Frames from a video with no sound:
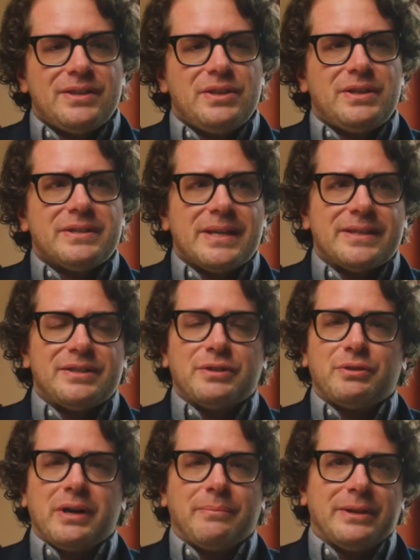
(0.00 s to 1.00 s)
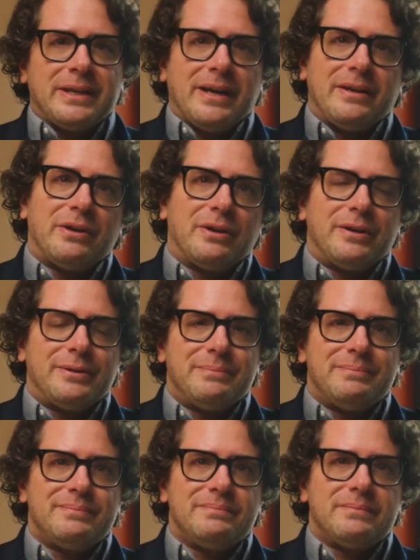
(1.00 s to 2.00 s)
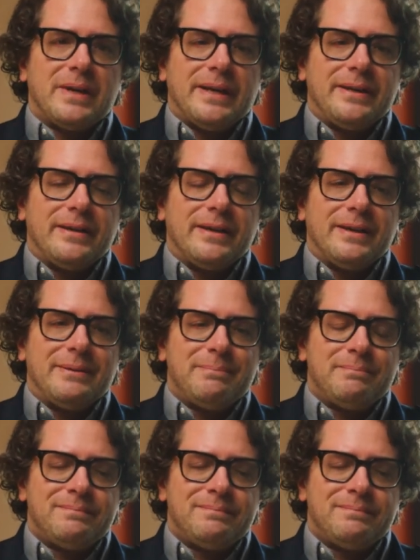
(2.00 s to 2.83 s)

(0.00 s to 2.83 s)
she just has an incredibly kind heart, and uh,